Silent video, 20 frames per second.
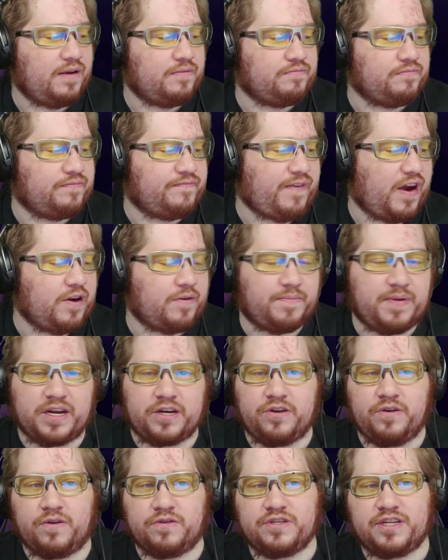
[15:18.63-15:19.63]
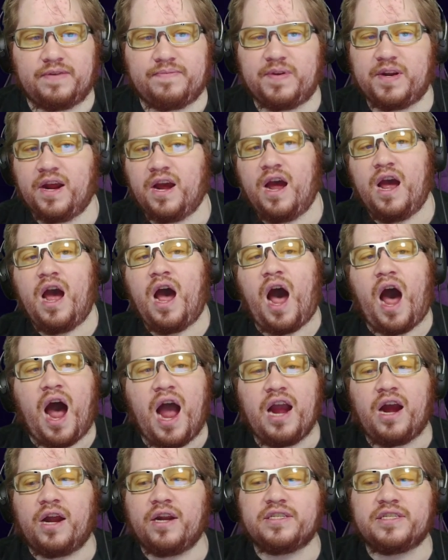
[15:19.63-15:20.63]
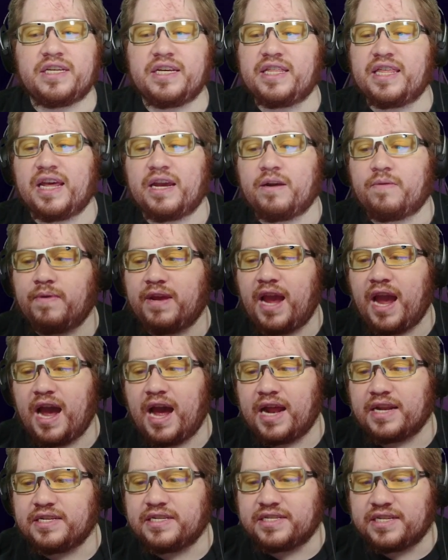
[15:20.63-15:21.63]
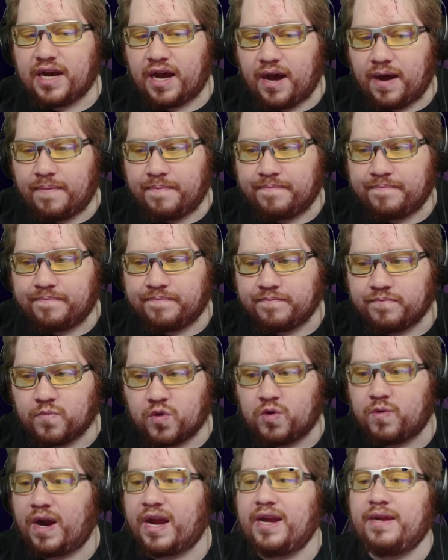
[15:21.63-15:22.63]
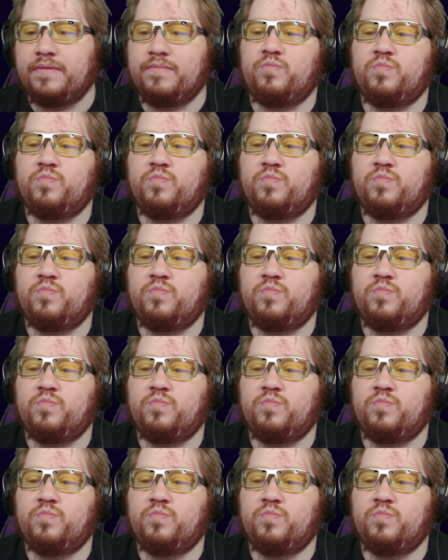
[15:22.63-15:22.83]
final pick 207. I honestly think we had some great